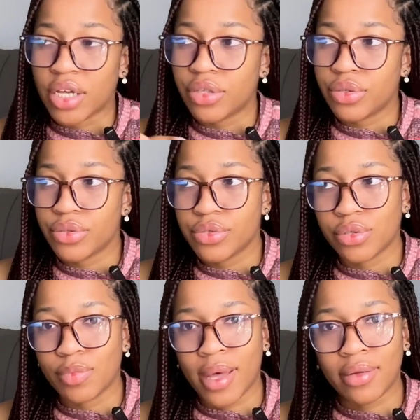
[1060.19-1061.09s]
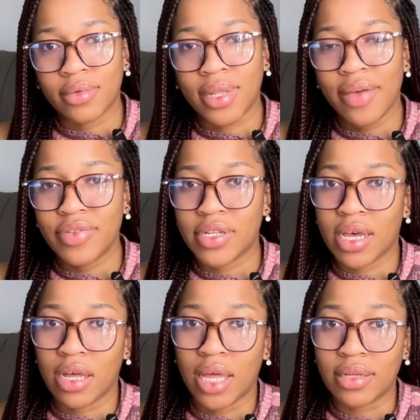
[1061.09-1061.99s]
and YouTube and
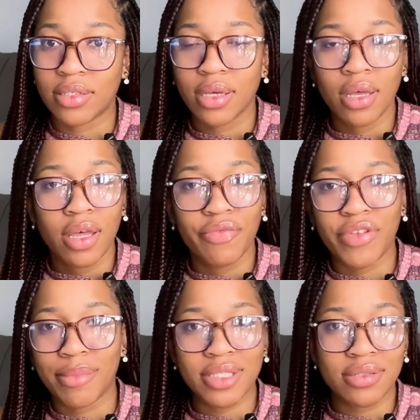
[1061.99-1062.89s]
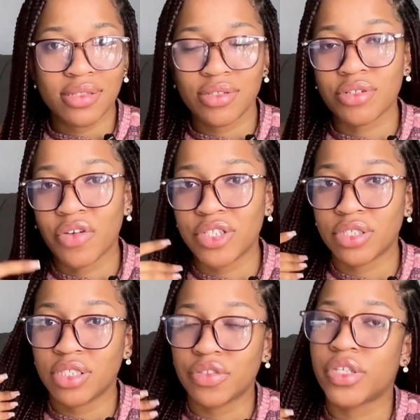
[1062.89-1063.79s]
lifestyle and feminine stuff and
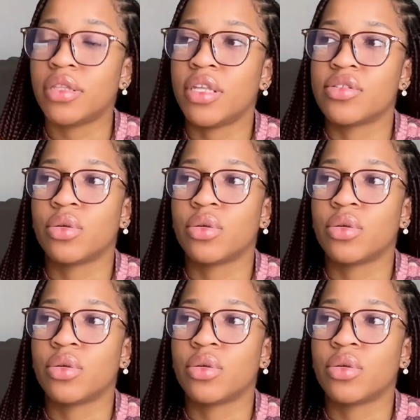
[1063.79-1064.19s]
just different things.